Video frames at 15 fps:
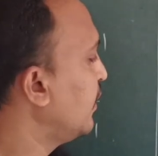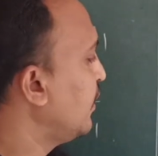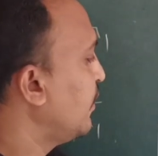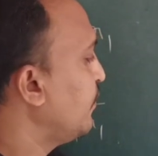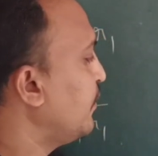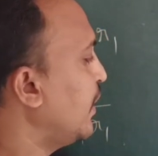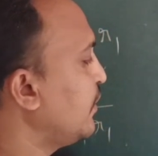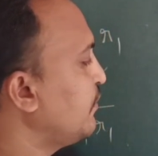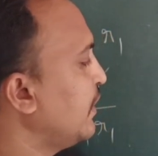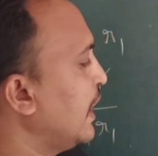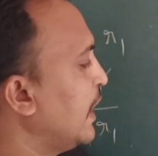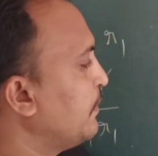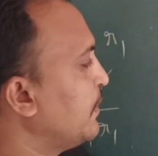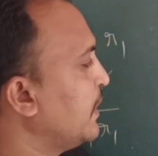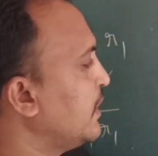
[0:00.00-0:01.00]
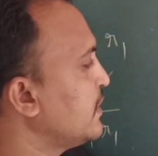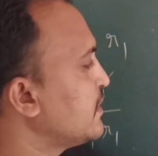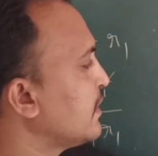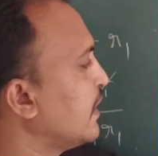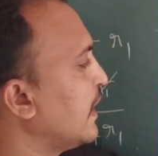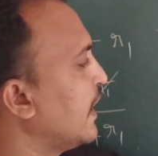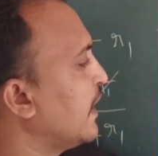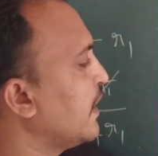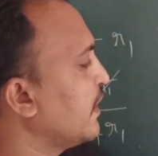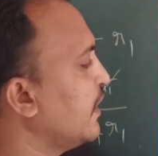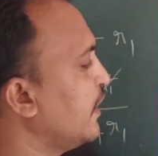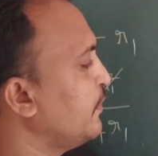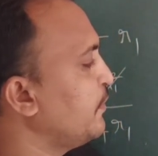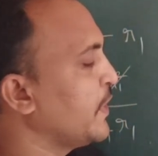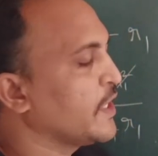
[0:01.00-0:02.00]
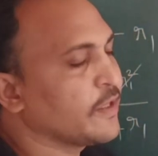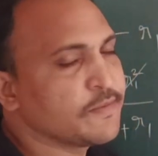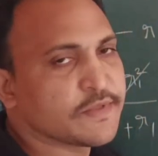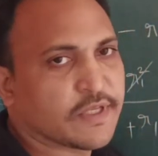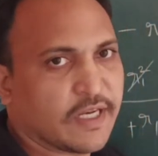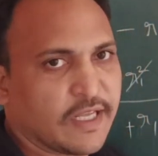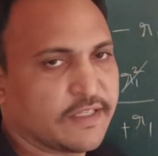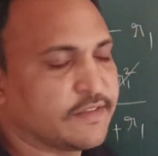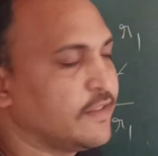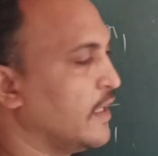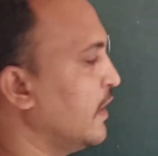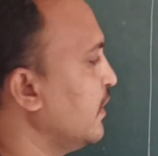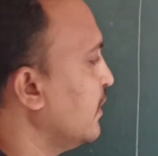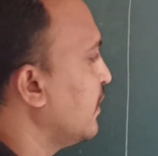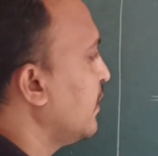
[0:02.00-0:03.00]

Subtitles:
what will happen is greater than becomes less than